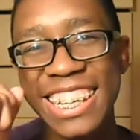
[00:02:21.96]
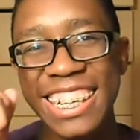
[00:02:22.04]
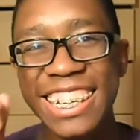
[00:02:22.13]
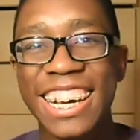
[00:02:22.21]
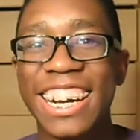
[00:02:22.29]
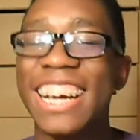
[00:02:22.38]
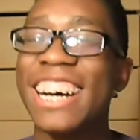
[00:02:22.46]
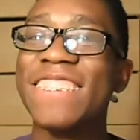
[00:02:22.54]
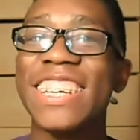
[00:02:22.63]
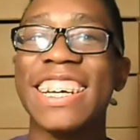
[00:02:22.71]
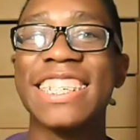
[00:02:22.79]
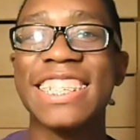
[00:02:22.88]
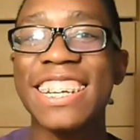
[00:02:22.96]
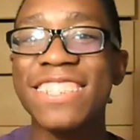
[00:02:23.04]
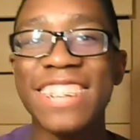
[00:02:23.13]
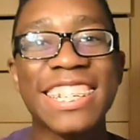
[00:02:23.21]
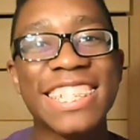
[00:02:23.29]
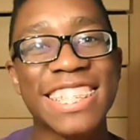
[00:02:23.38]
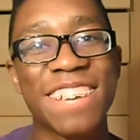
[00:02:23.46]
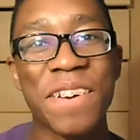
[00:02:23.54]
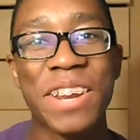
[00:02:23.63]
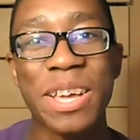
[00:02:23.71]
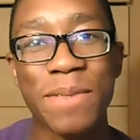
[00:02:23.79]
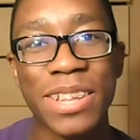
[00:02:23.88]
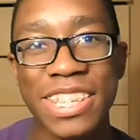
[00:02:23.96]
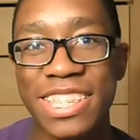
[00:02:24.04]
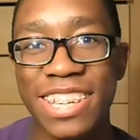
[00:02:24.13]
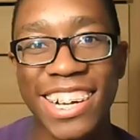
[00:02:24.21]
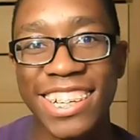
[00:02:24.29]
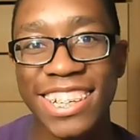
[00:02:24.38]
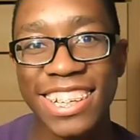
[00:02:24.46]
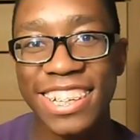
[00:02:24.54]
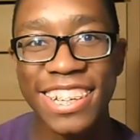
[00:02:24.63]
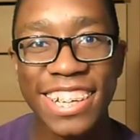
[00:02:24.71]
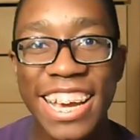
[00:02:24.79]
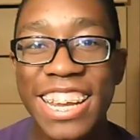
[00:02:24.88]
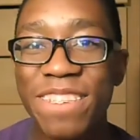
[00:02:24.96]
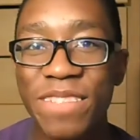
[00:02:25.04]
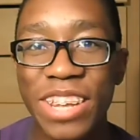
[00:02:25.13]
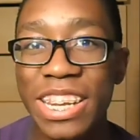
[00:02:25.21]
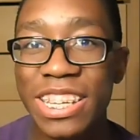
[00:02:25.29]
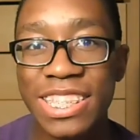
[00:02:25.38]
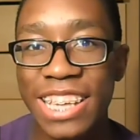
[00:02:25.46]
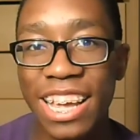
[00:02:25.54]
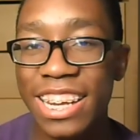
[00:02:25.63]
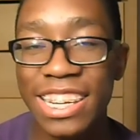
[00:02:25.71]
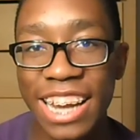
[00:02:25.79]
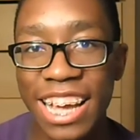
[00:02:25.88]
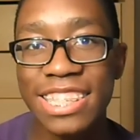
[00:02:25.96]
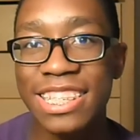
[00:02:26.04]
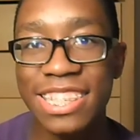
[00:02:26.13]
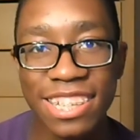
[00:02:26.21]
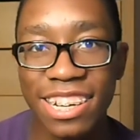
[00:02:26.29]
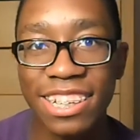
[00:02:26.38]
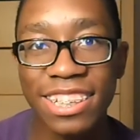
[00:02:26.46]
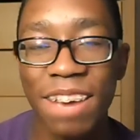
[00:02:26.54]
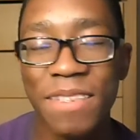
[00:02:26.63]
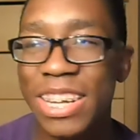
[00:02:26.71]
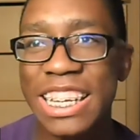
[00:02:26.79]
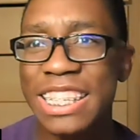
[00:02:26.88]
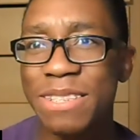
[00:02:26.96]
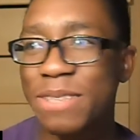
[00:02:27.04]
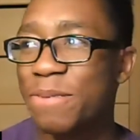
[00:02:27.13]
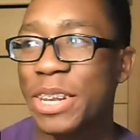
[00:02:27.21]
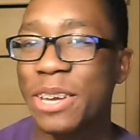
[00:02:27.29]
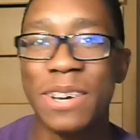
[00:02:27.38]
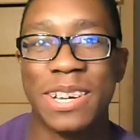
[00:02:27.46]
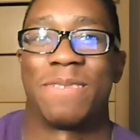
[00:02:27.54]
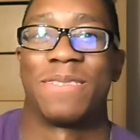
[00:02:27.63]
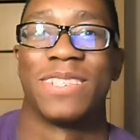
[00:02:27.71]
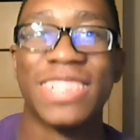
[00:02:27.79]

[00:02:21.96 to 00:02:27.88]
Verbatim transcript: Get it, Narae. Oh my gosh. I don't know. I just love everything about this song. In the dance, in the song. I mean, in the video.